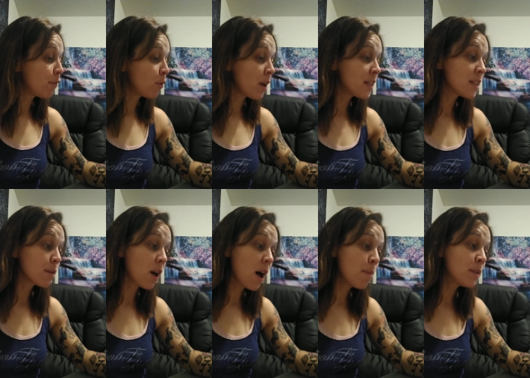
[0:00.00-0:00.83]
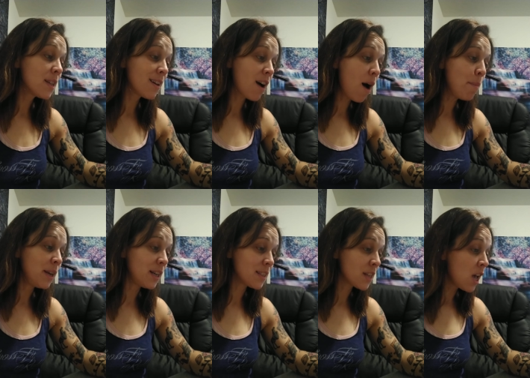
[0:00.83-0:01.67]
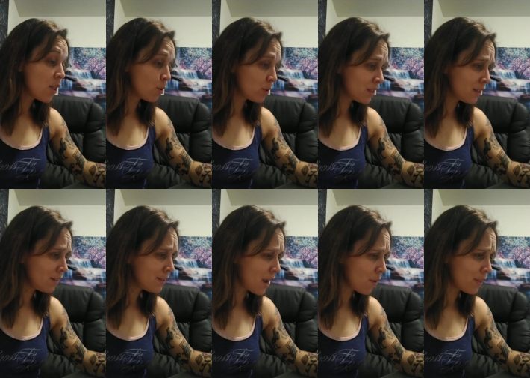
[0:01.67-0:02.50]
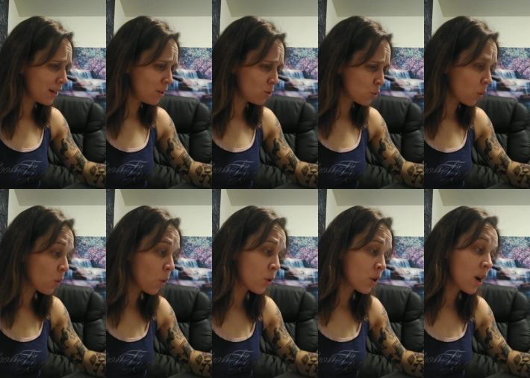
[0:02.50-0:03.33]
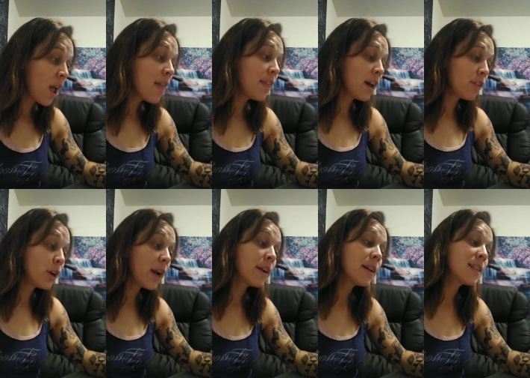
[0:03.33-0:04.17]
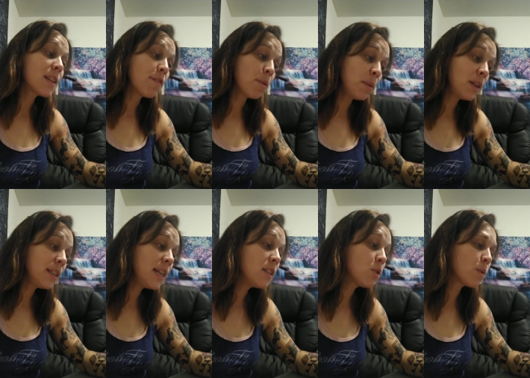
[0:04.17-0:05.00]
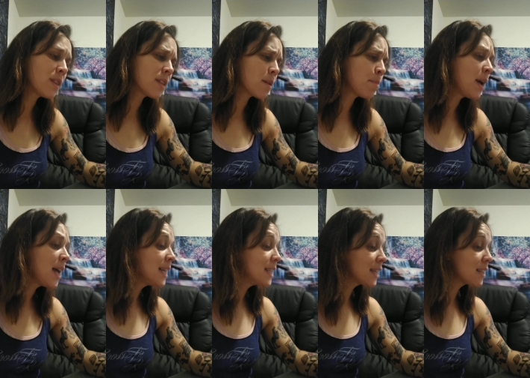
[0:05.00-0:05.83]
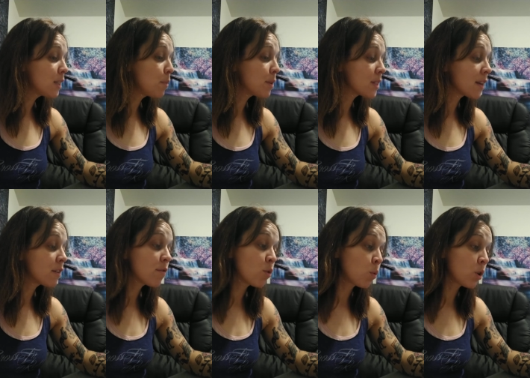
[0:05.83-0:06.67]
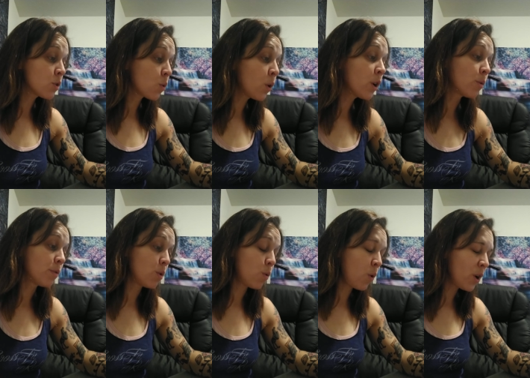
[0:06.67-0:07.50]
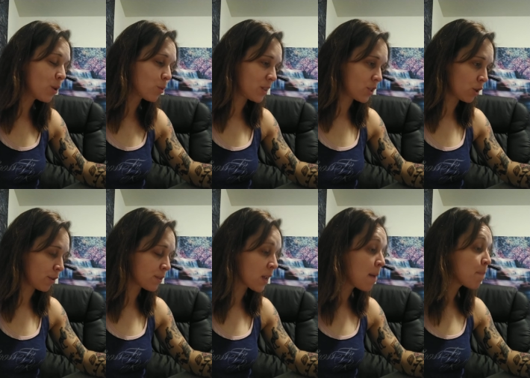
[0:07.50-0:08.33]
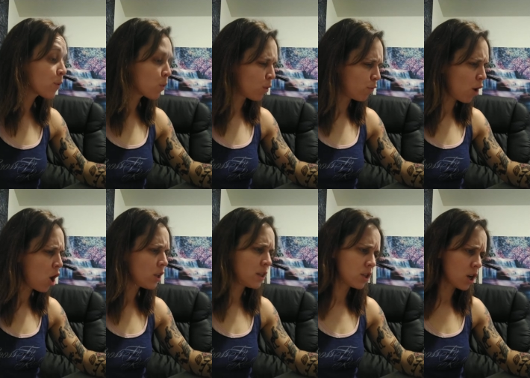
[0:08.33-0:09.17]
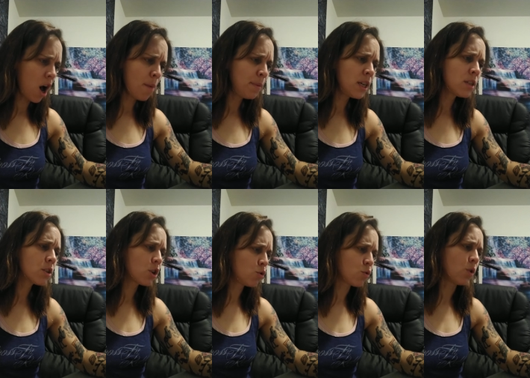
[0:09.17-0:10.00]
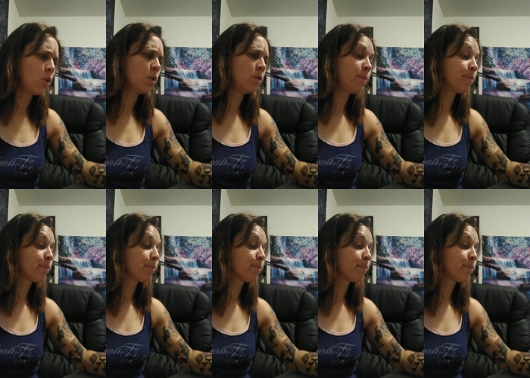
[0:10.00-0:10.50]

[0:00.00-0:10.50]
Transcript: if Iran succumbed to the communists, there was little doubt that in short order the other areas of the Middle East, with some 60 per cent of the world's oil reserves, would fall into communist control.